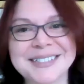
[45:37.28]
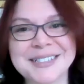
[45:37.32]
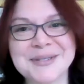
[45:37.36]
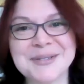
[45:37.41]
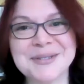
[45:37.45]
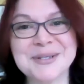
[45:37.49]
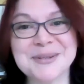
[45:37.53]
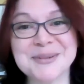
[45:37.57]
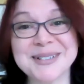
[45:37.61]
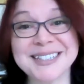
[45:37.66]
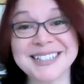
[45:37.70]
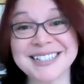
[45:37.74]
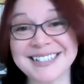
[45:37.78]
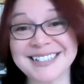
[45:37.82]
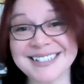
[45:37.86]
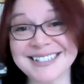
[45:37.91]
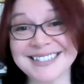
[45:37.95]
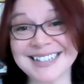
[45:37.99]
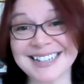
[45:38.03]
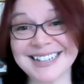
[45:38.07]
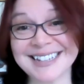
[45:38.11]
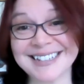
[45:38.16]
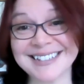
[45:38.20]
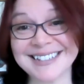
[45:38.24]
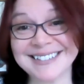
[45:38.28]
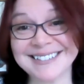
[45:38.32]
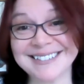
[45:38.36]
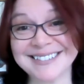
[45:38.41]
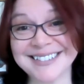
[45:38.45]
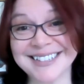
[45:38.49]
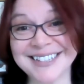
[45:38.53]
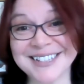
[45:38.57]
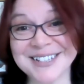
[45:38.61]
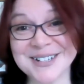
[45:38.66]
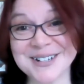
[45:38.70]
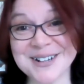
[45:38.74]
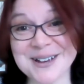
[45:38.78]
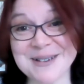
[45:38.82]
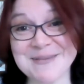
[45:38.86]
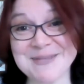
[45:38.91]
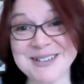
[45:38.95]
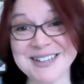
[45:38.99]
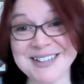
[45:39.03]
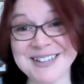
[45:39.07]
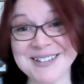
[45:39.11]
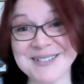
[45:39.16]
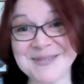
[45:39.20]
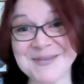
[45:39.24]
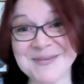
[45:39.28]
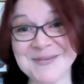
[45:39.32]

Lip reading: And we're really excited that you're coming.